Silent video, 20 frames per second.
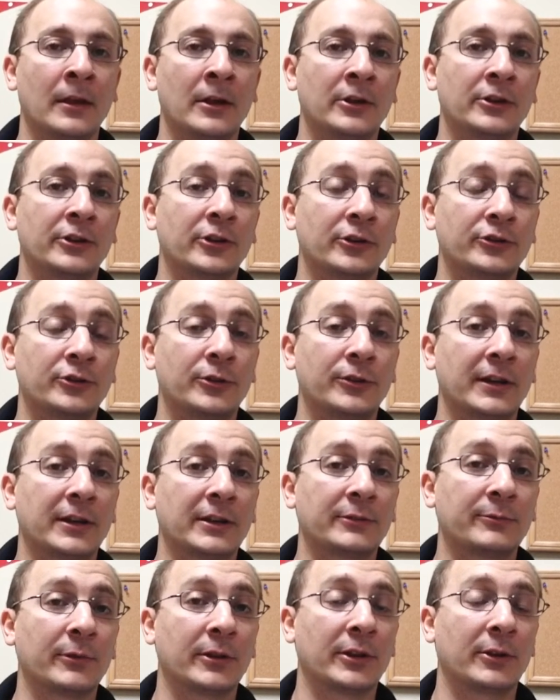So two
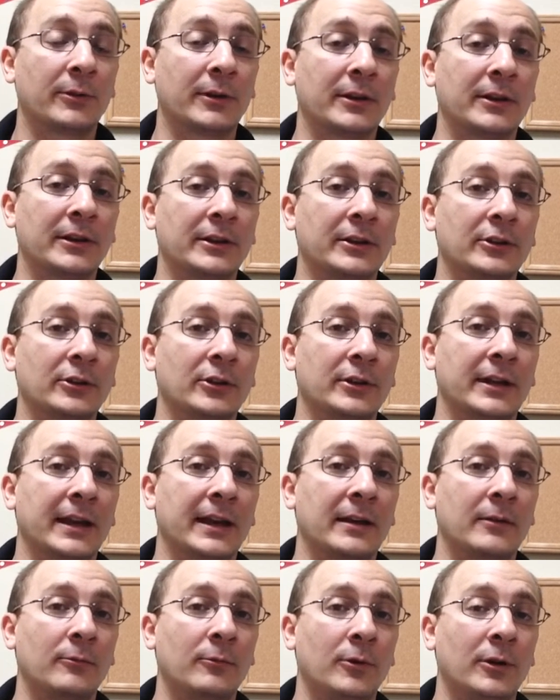things really quickly to look
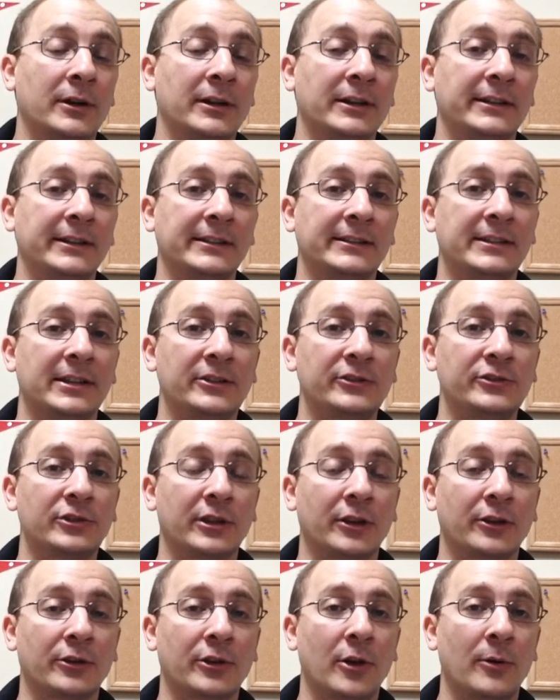at. One is
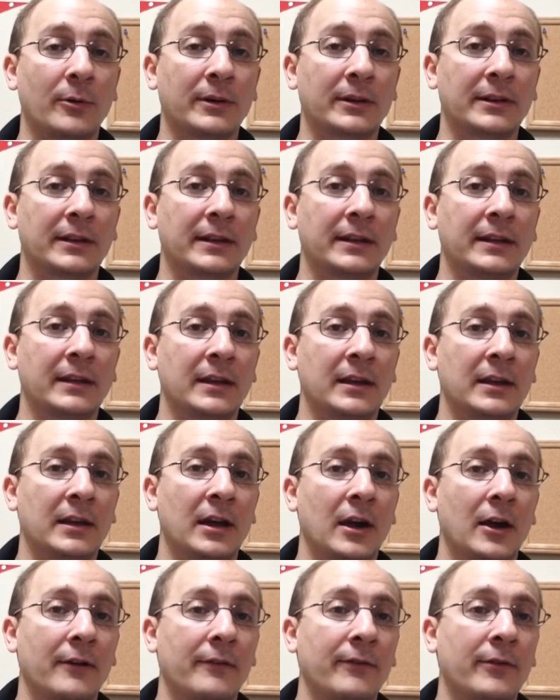intentionally or knowingly.
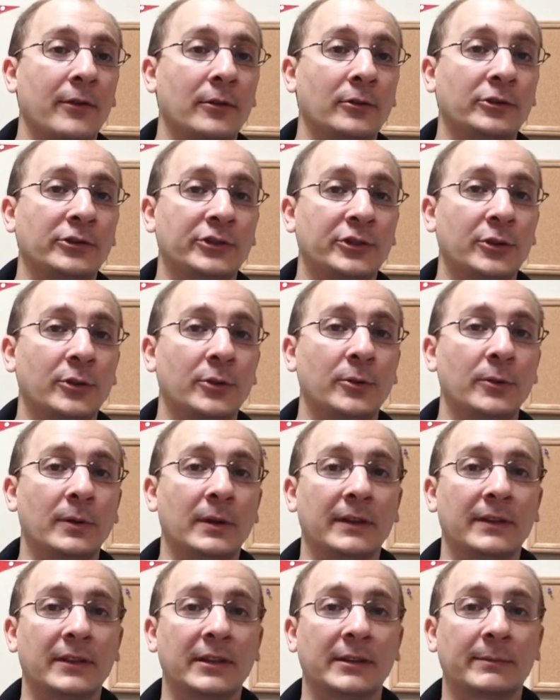Of those two,
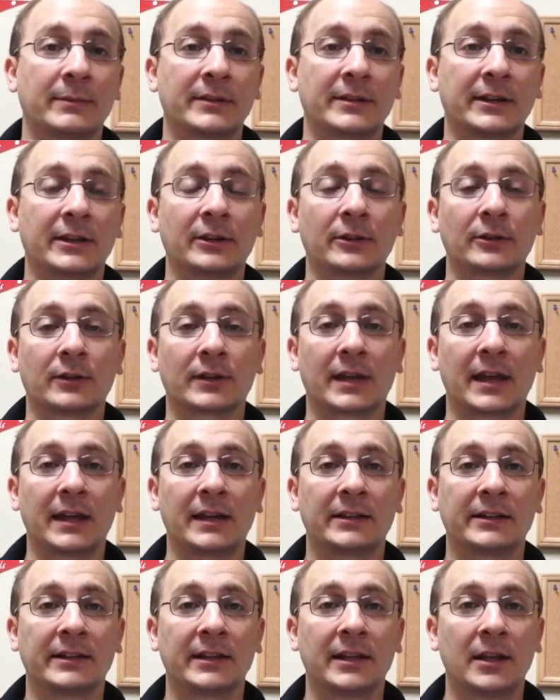in this particular
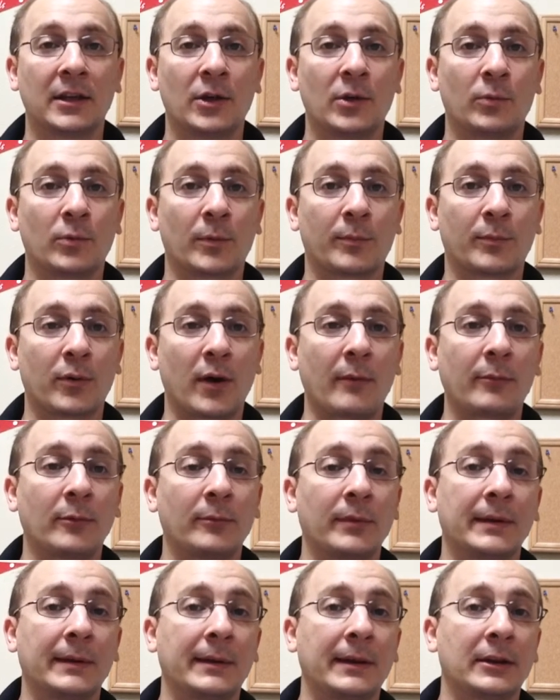case, we're
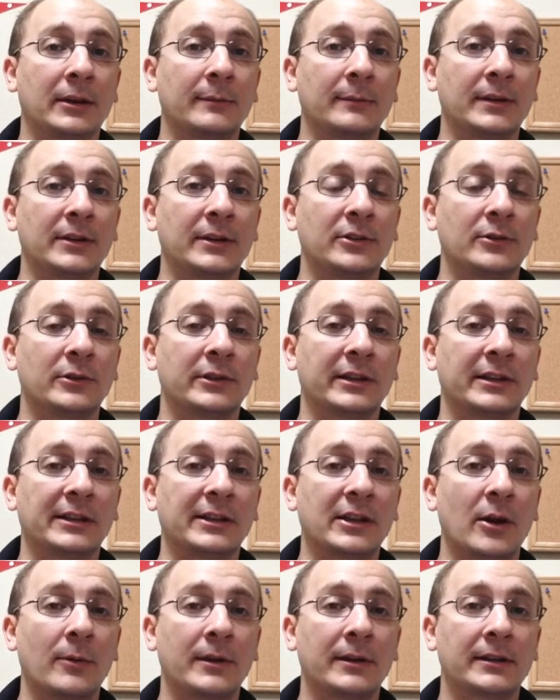probably going to be using
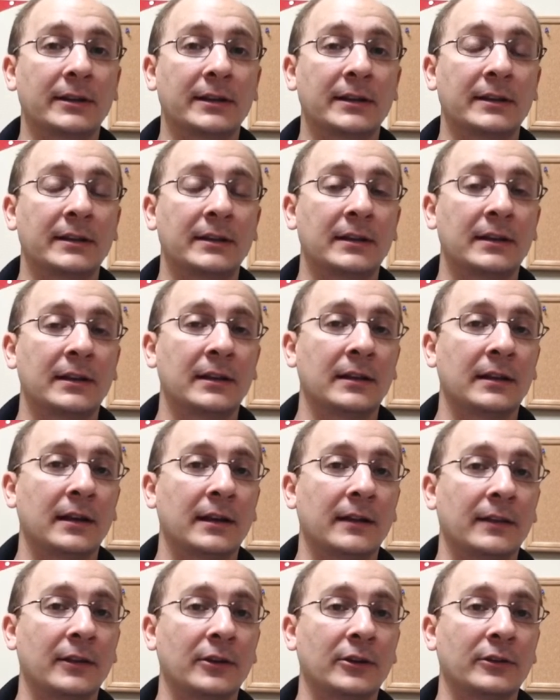knowingly.
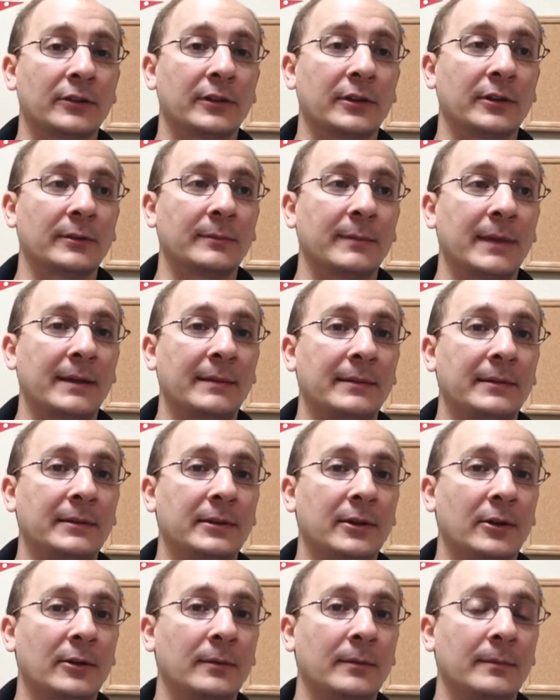There
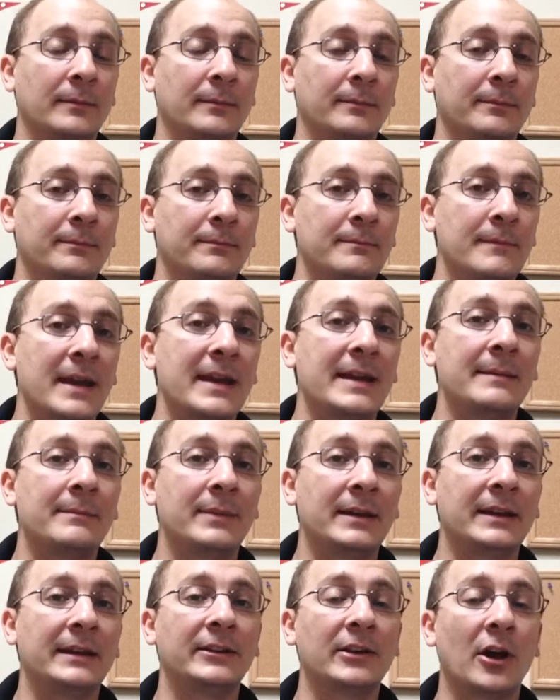may
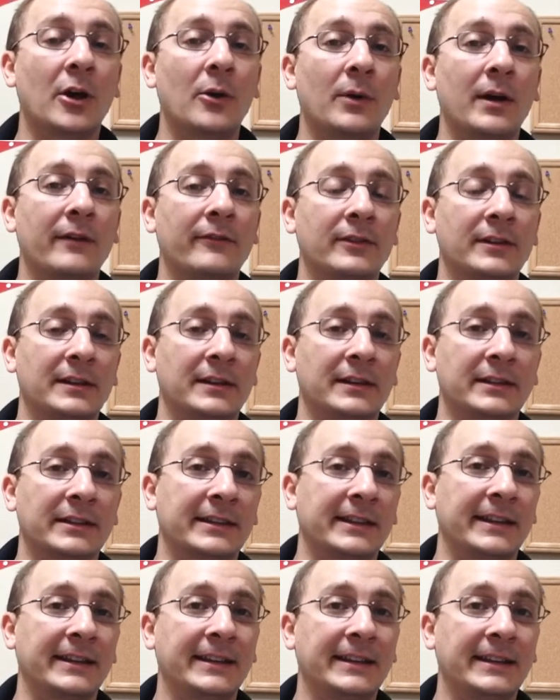be no evidence
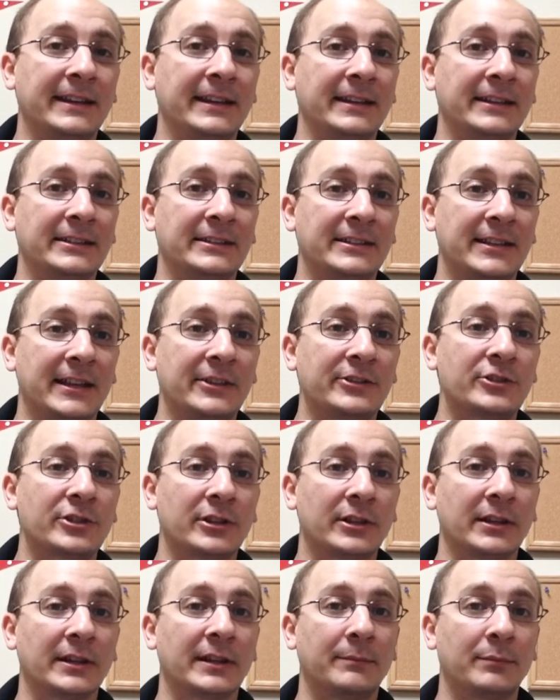that he
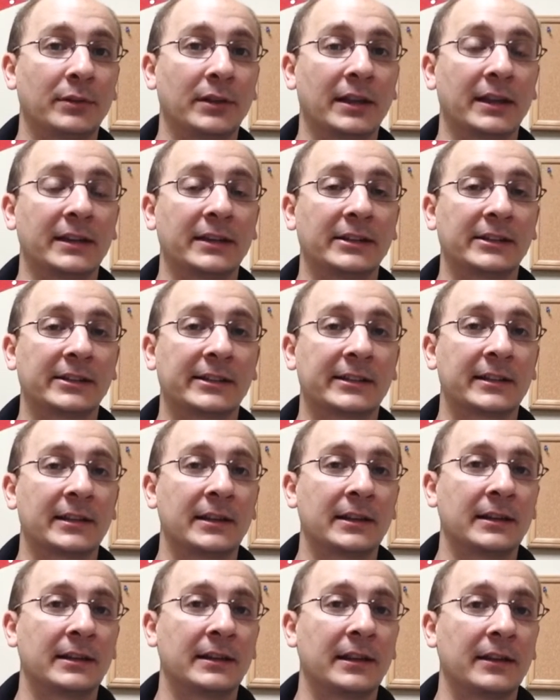intentionally placed
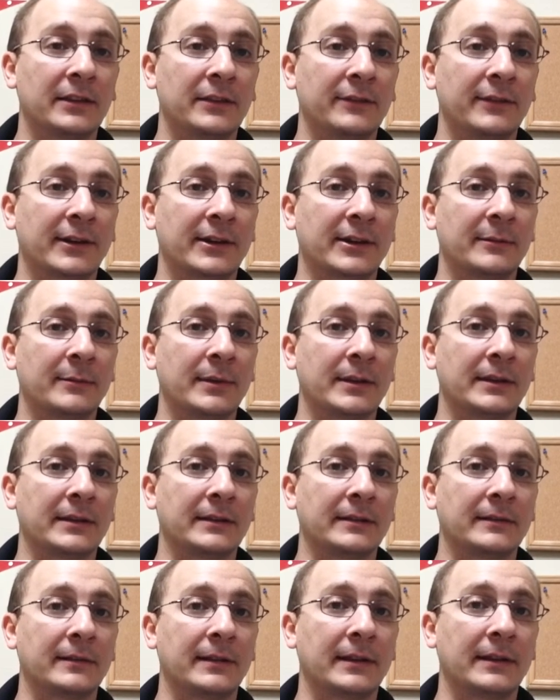the
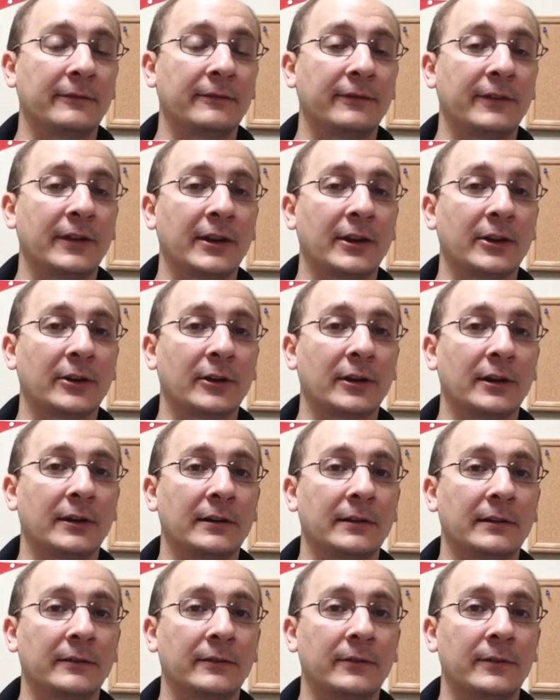victim in fear
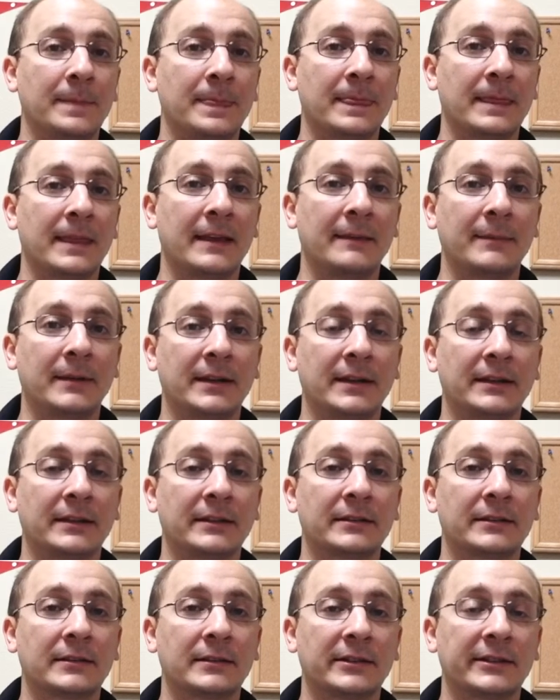of
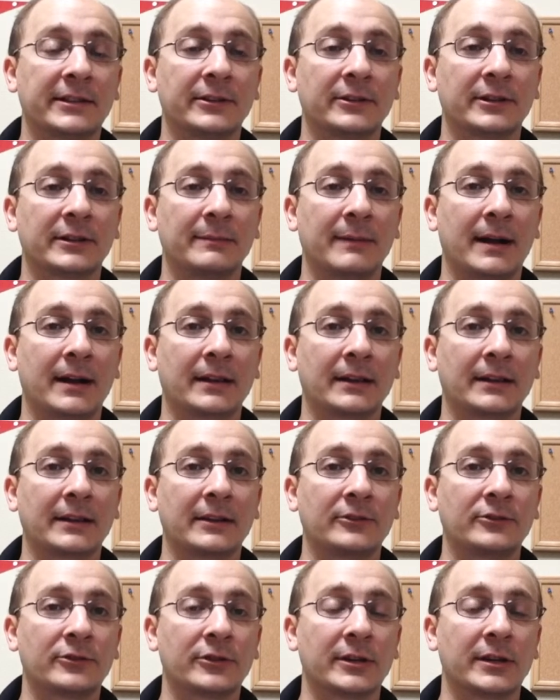imminent serious bodily
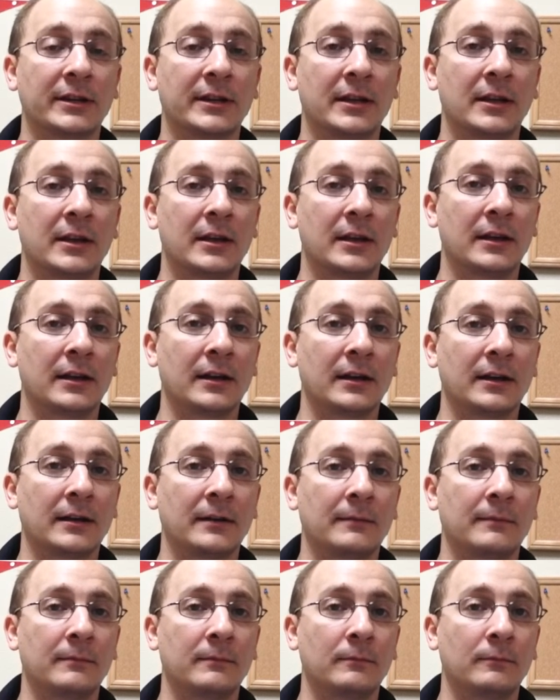injury
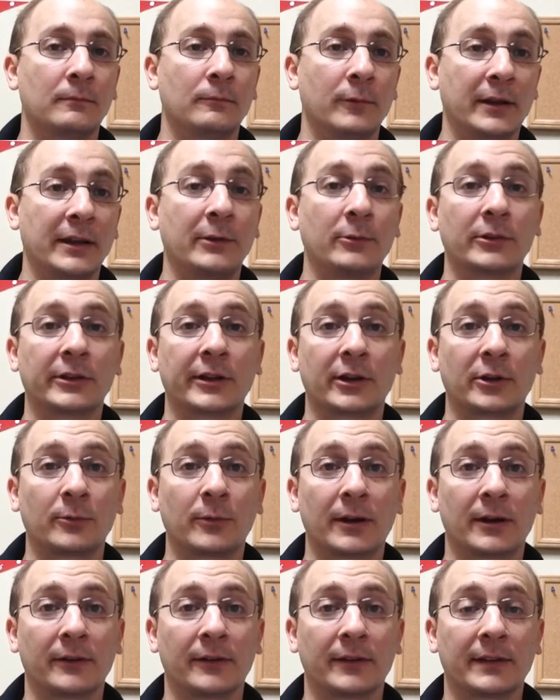when he was
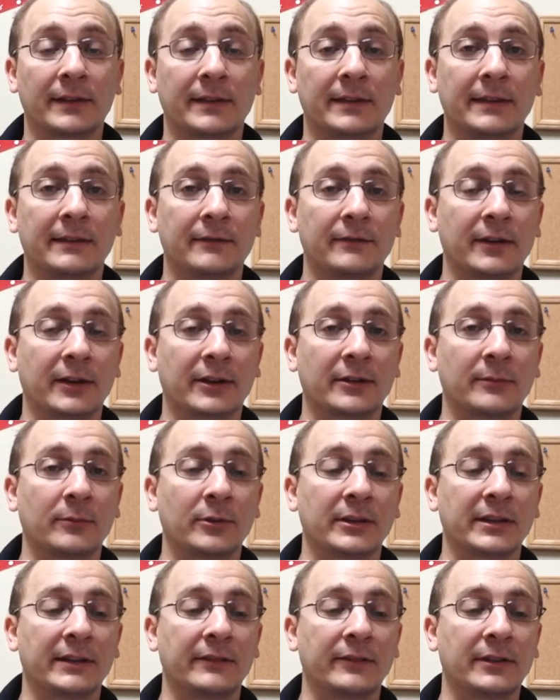unaware that the victim
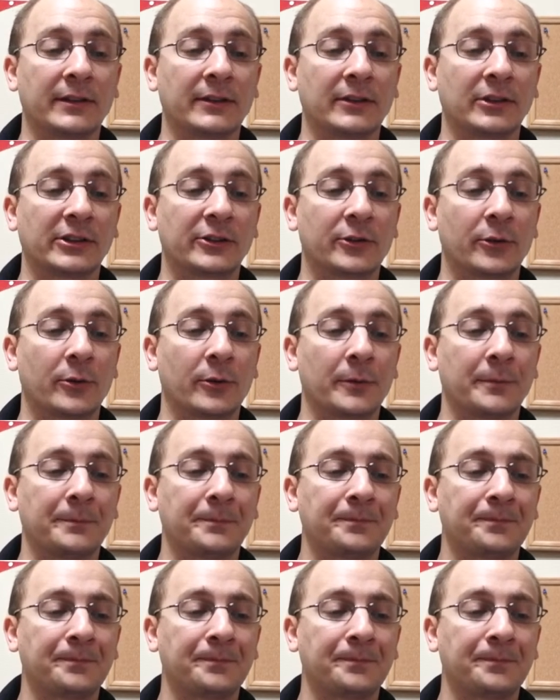was even in the store.